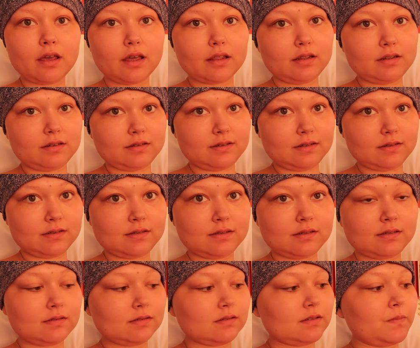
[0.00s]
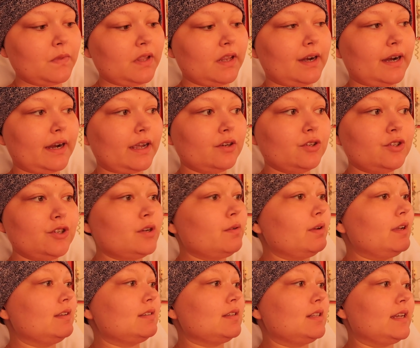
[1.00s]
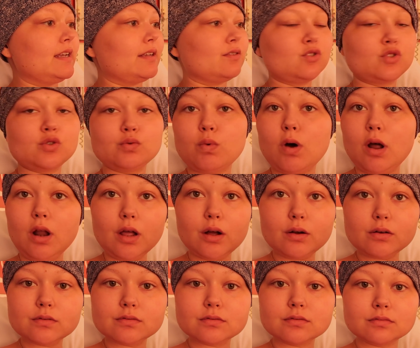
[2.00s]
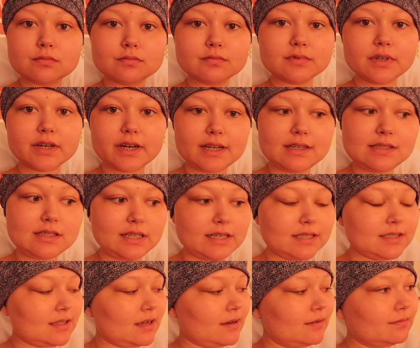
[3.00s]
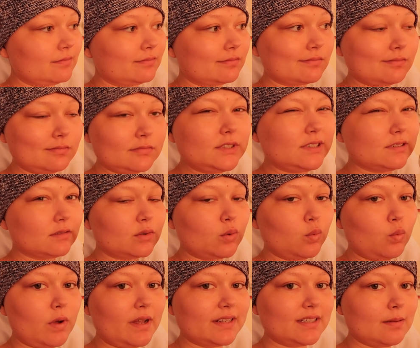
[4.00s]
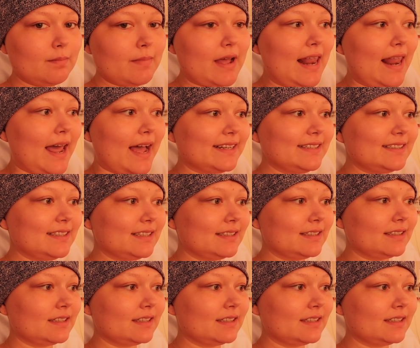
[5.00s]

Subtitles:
this is something that I can chew easily and swallow very easily. So watermelon.